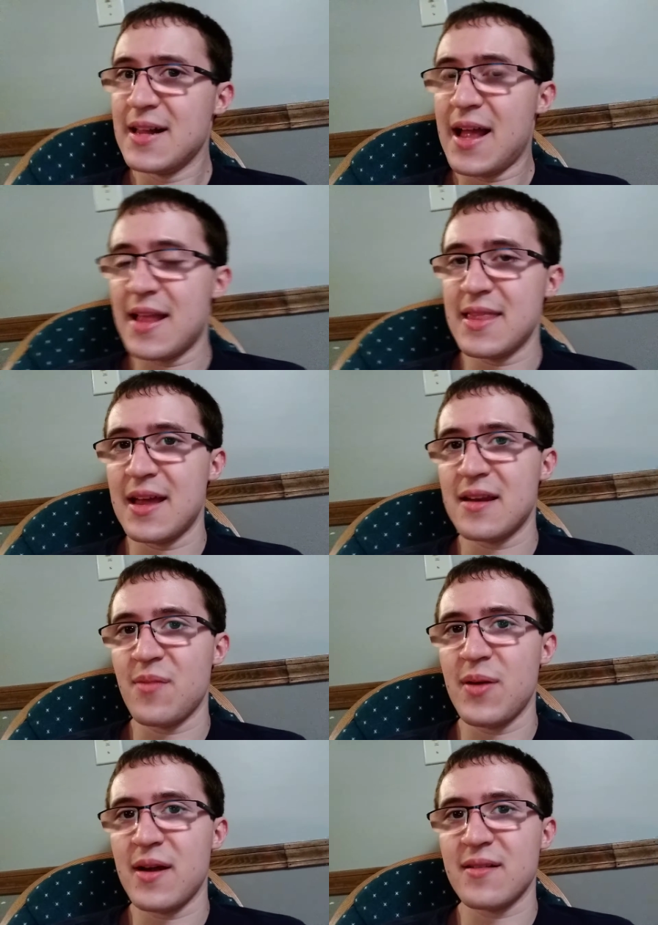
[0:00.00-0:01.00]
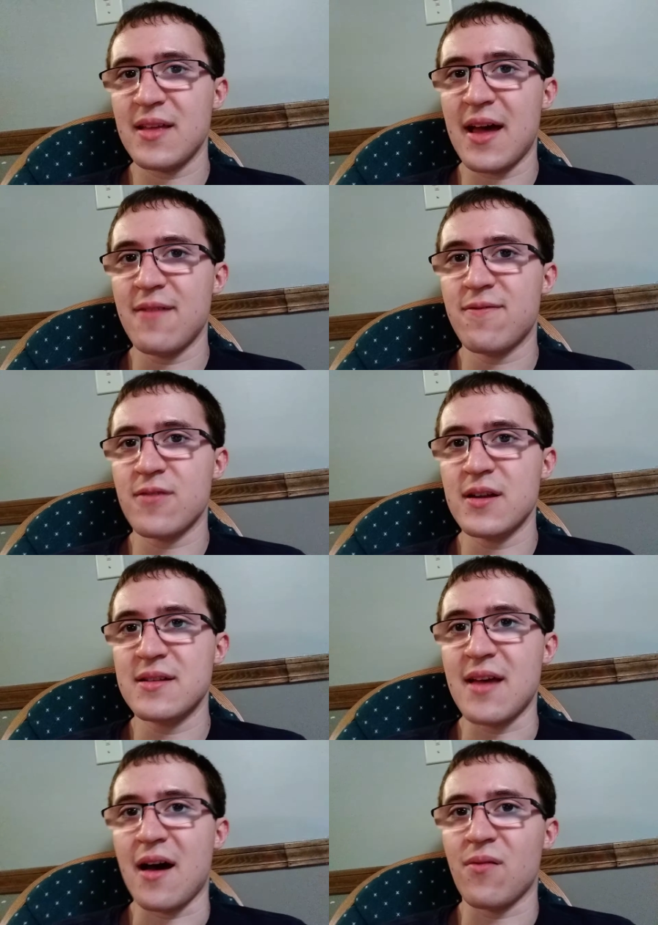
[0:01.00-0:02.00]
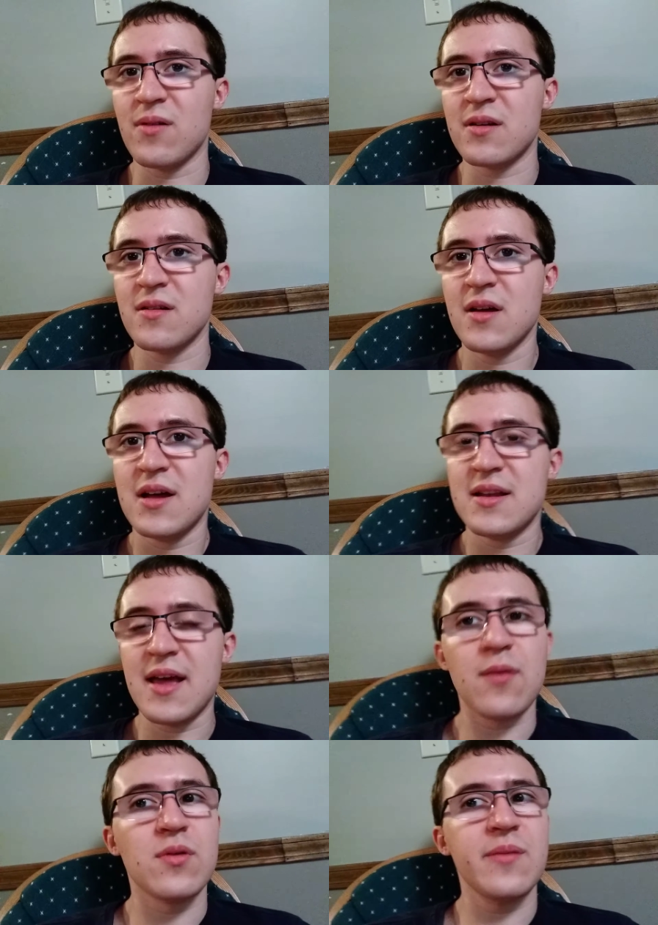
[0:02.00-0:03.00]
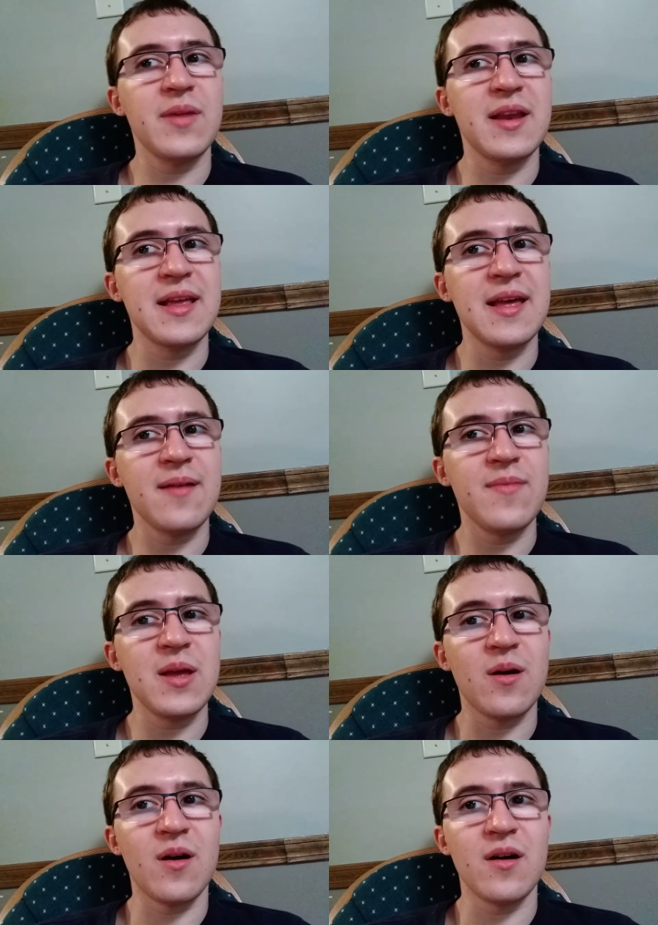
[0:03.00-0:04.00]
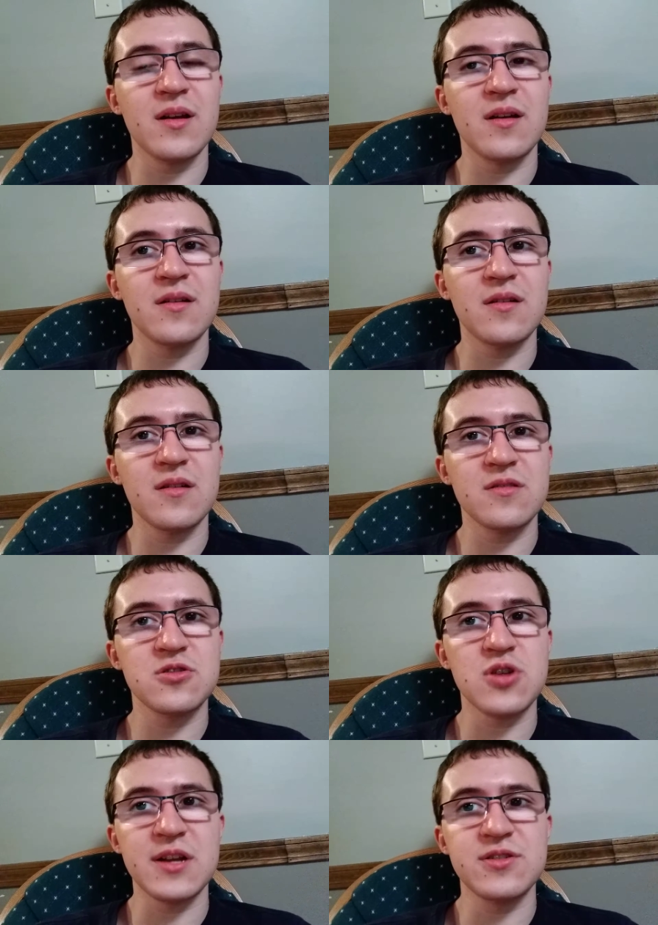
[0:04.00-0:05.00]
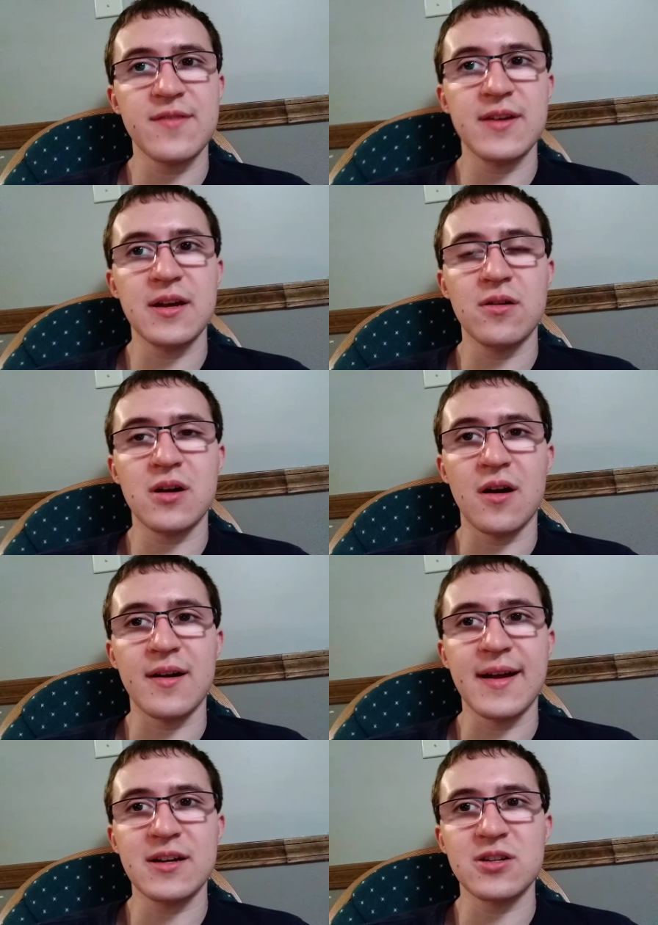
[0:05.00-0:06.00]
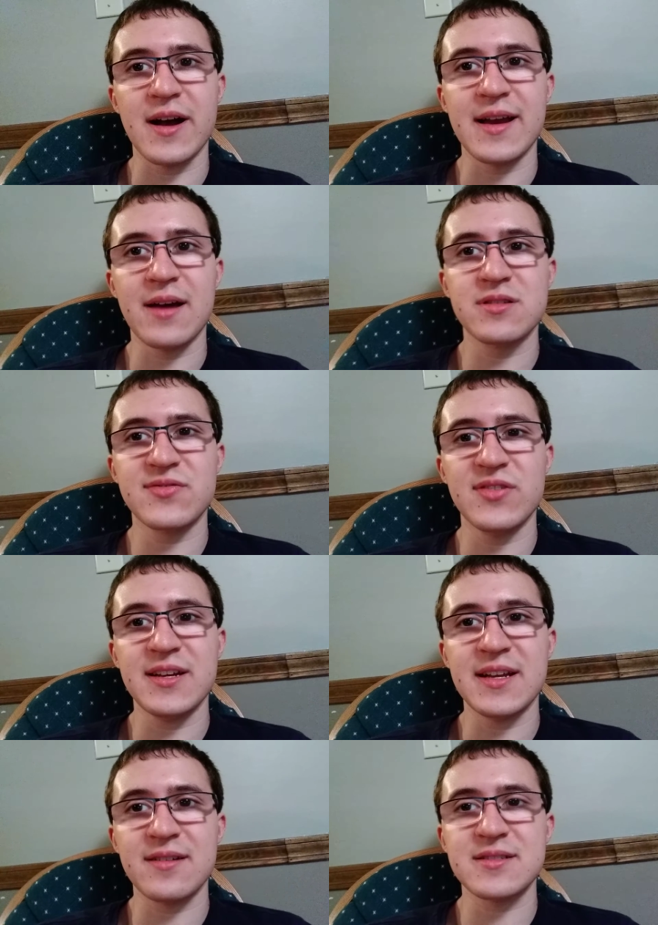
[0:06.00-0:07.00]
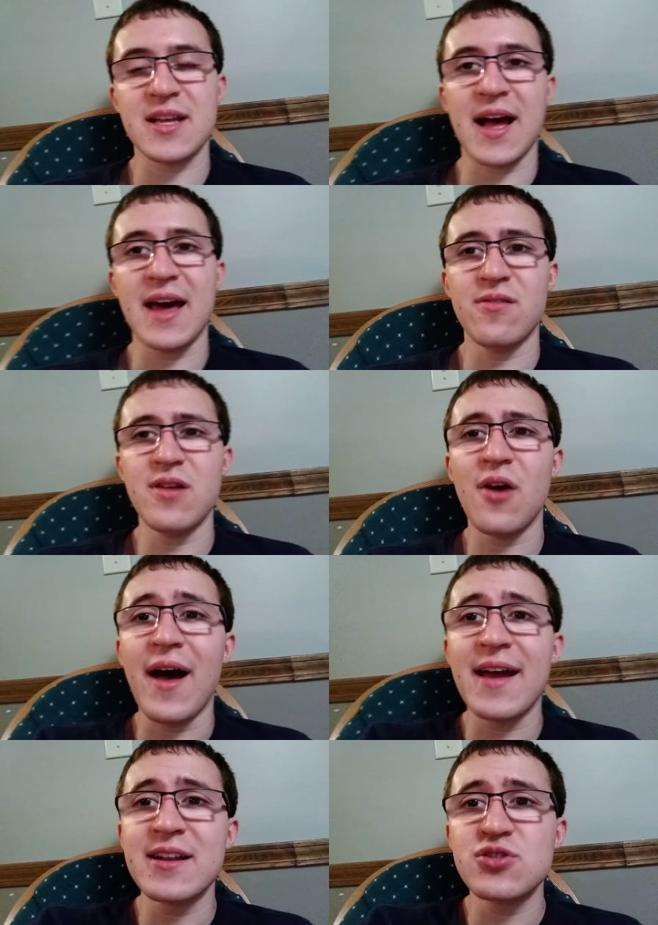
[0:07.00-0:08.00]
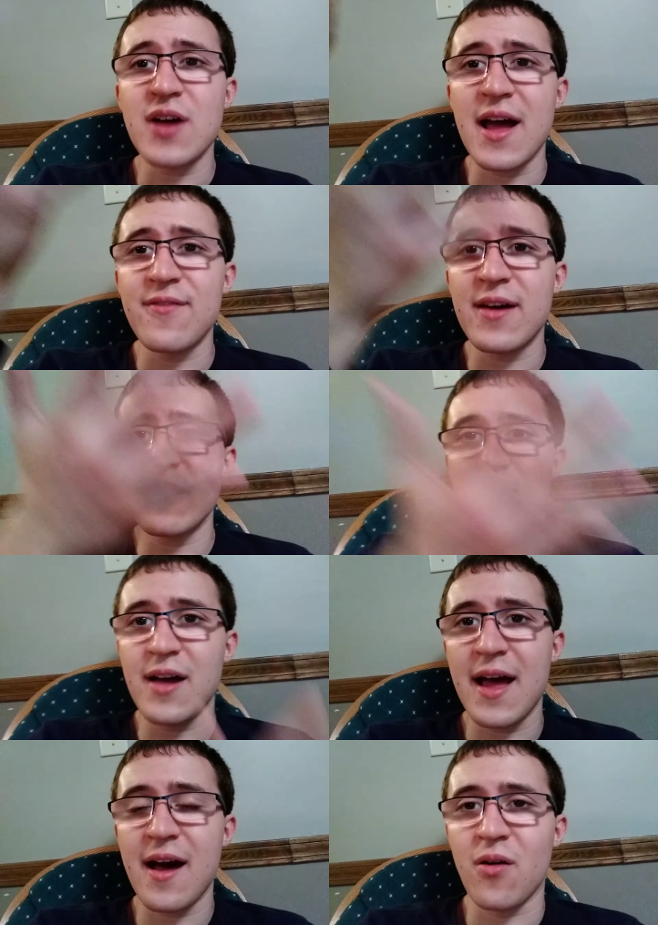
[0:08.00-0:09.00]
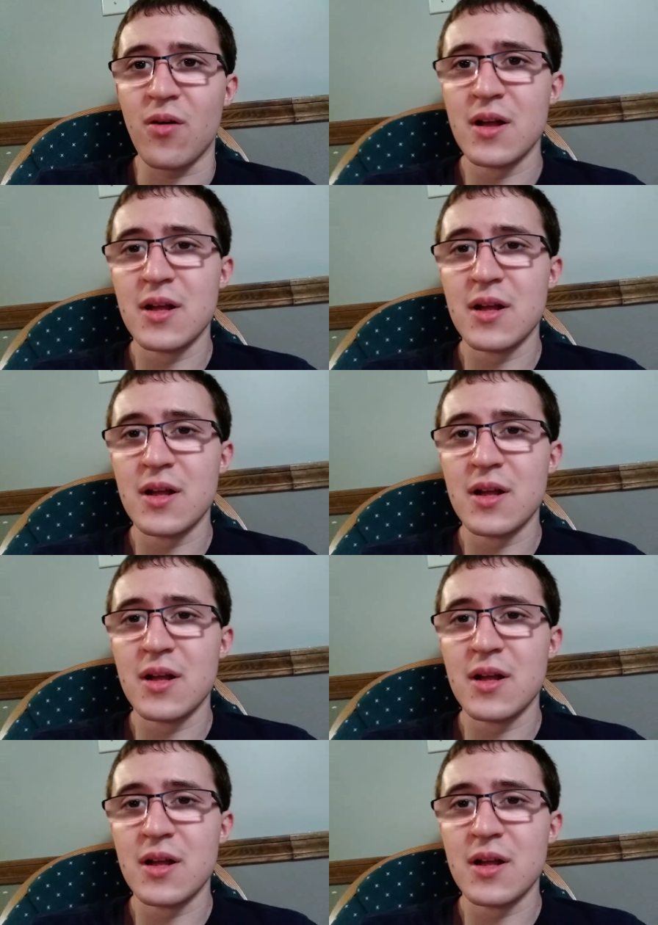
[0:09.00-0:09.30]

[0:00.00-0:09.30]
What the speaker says: and then apparently I freaked out when Dad wanted me to get me on try to drive a go-kart. I cried. I was freaking out. I was like, I don't know how to drive. I don't know how.